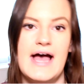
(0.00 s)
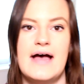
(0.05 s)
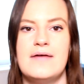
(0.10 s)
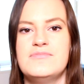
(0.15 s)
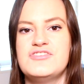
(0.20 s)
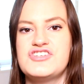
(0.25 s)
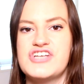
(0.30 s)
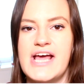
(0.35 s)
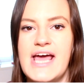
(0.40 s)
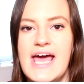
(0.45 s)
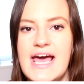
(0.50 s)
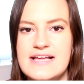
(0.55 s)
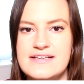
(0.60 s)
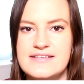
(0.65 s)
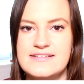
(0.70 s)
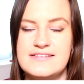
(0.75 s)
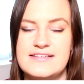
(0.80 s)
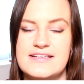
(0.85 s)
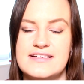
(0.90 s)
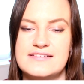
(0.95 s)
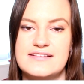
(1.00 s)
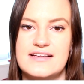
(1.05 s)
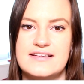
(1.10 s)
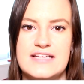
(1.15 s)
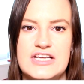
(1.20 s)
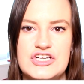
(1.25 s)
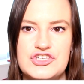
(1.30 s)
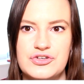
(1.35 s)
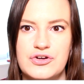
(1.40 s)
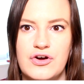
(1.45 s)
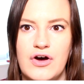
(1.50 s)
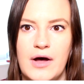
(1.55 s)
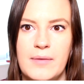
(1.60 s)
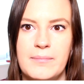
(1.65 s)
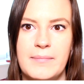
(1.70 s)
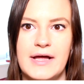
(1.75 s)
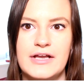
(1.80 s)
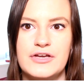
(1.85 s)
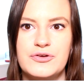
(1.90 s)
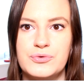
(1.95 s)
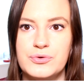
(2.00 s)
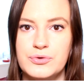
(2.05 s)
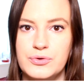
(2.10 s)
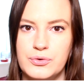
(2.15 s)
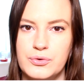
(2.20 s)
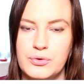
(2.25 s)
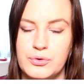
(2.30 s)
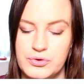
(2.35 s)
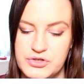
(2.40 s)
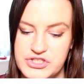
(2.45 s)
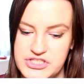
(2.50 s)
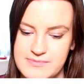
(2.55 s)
MJ86 says, is your car manual or